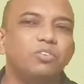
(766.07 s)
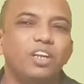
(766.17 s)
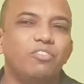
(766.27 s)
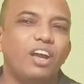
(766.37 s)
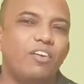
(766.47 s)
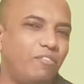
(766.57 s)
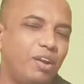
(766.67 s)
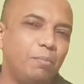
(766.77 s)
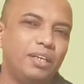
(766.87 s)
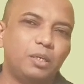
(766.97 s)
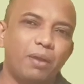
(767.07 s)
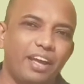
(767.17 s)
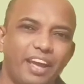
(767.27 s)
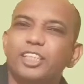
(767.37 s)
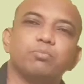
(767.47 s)
that 75 will
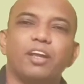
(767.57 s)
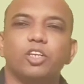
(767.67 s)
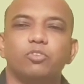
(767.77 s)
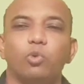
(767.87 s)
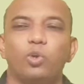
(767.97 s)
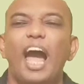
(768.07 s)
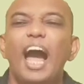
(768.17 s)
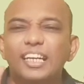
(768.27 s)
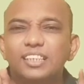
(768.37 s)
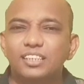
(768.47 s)
multiply x minus 4.